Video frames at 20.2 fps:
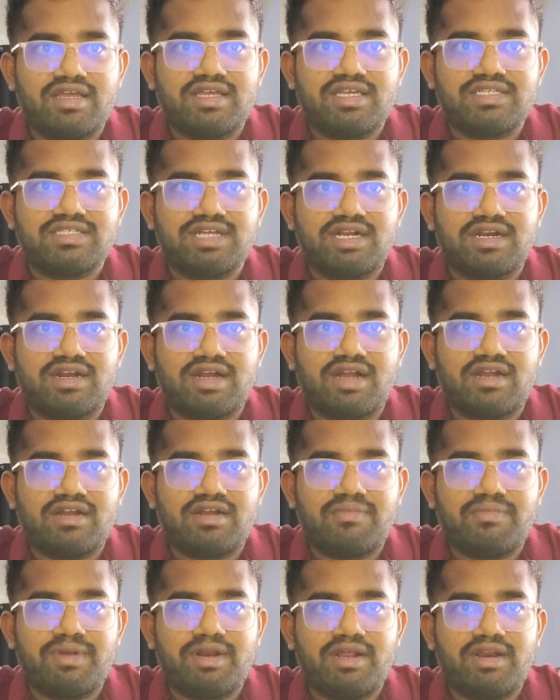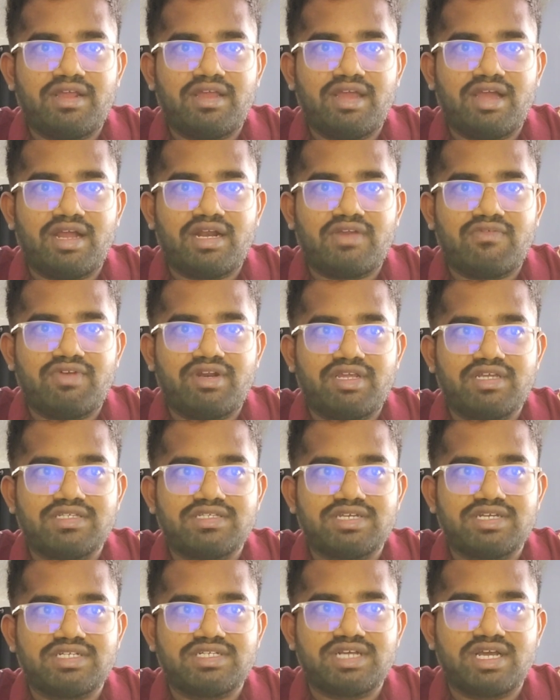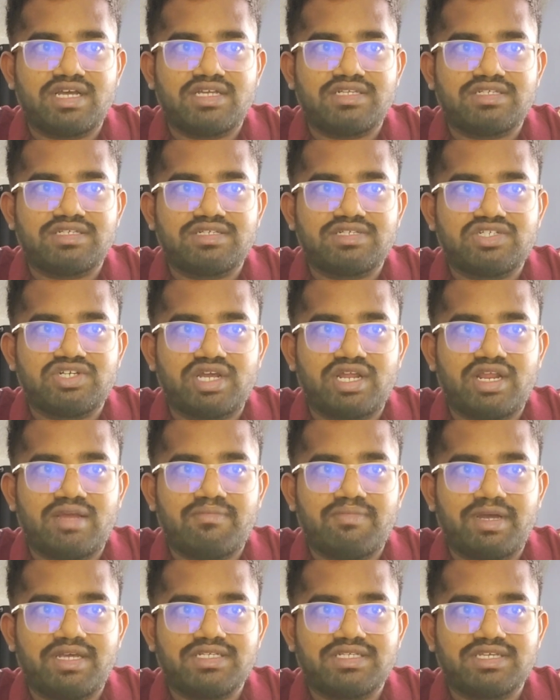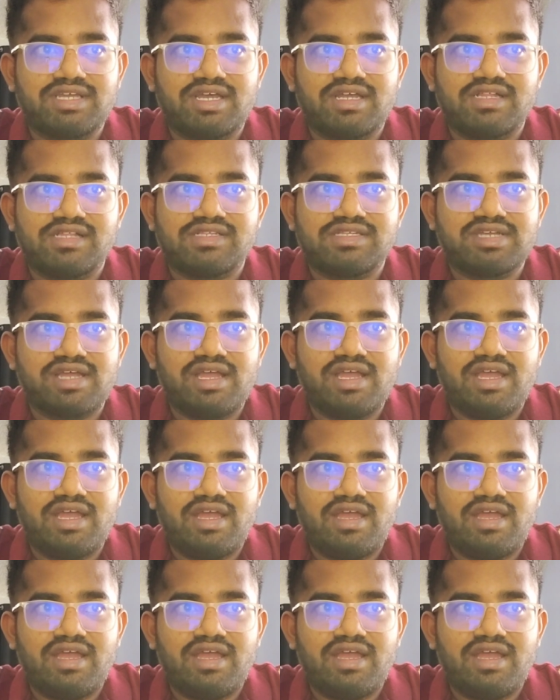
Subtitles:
is that contemporary activities such as sharing bicycles